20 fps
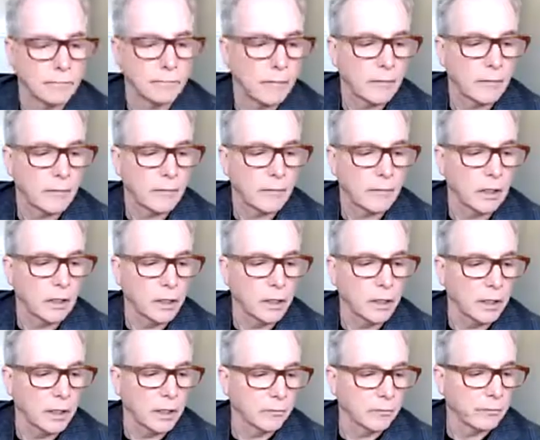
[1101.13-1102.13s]
All right.
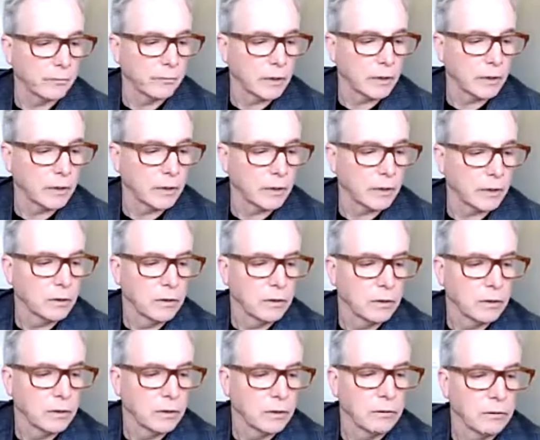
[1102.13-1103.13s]

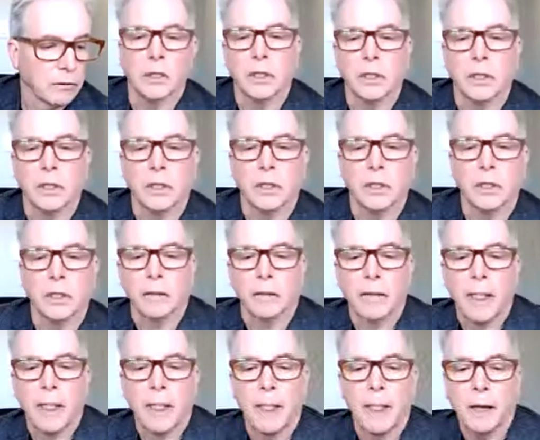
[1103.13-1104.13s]
Very good.
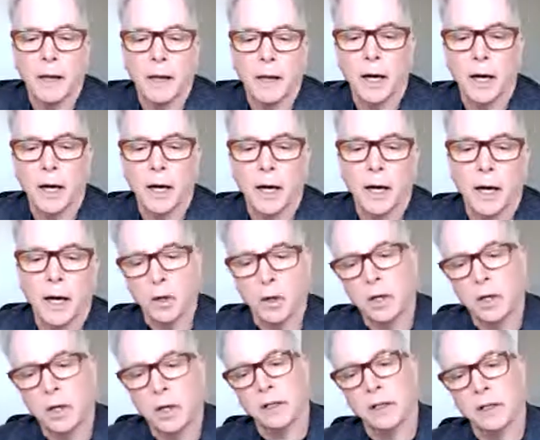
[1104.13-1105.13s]

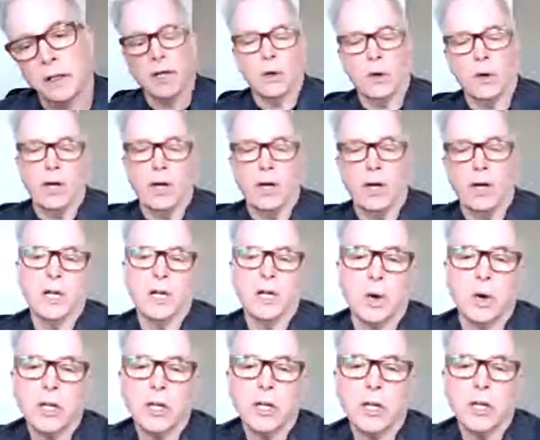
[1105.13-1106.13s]
Well, and without any
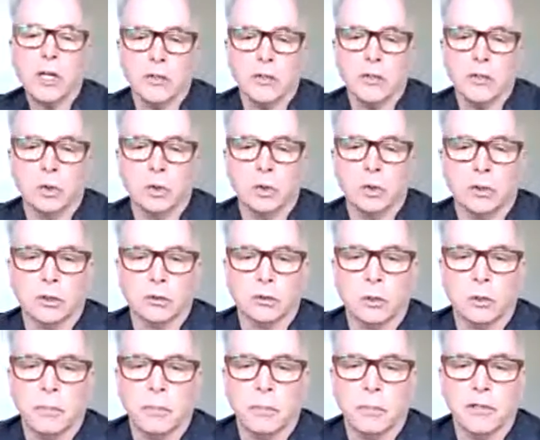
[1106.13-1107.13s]
other questions,
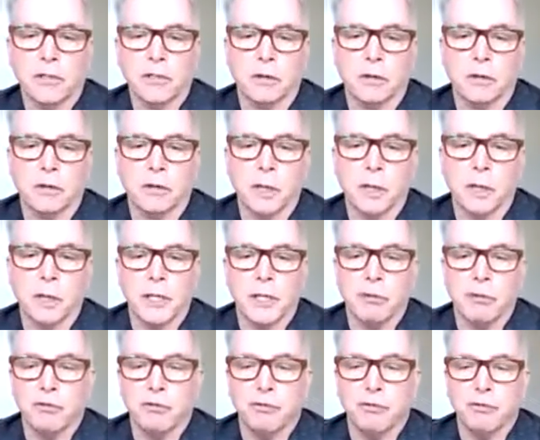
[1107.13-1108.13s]
we'll wrap this up for the
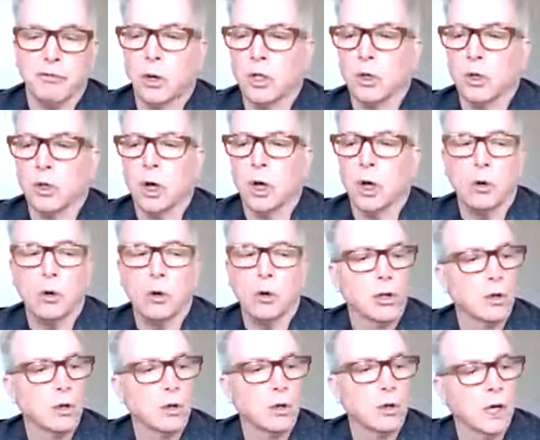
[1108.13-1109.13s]
day. Before you go,
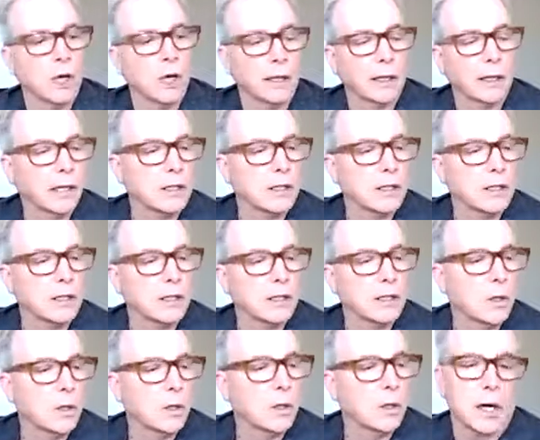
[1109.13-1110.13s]
though, Doug, I'd like you
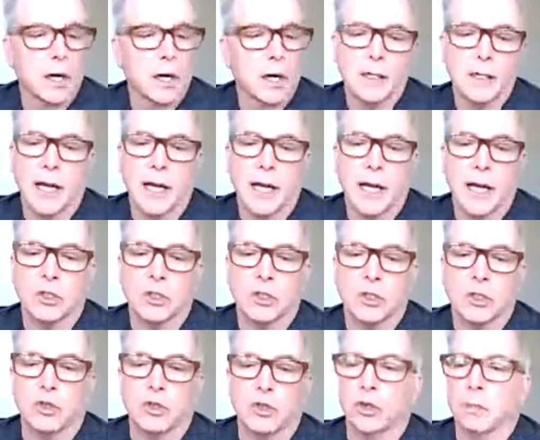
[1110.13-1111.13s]
to ask you
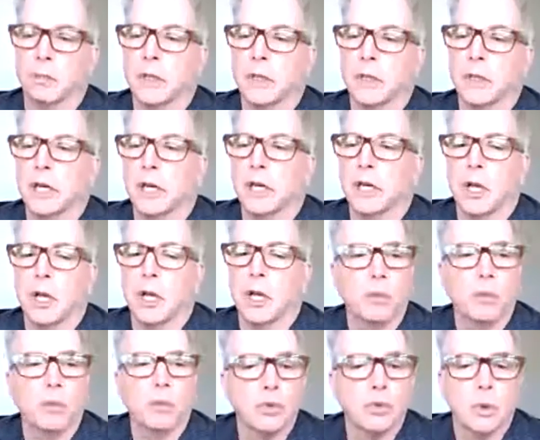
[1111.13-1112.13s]
to pick a
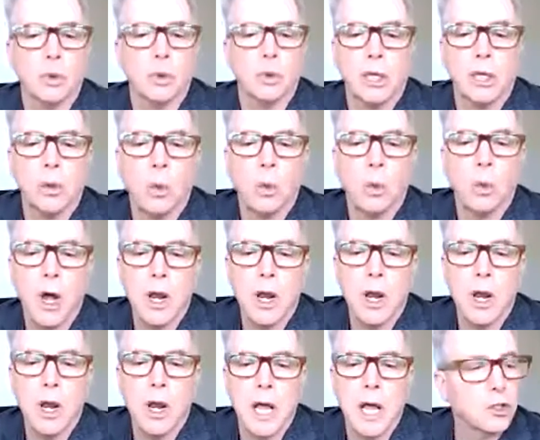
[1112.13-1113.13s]
number between 1
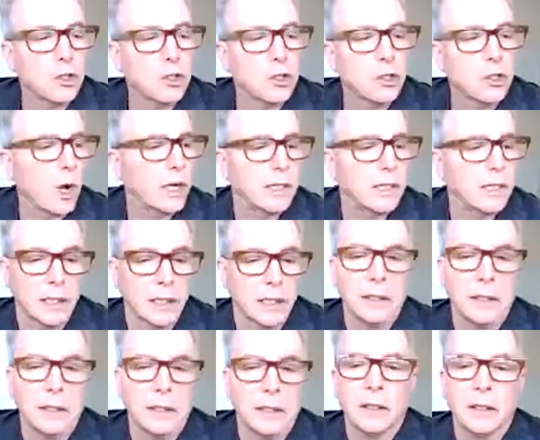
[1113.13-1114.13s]
and 20, if
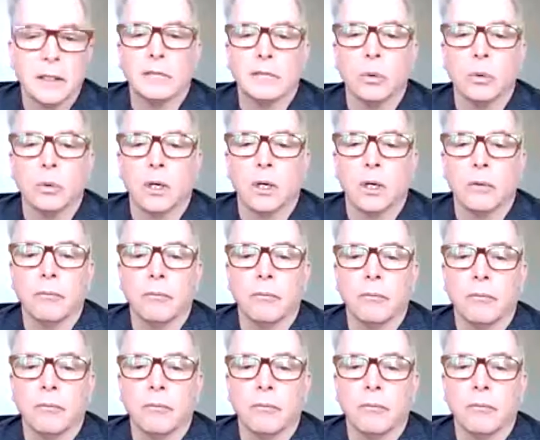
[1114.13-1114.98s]
you will.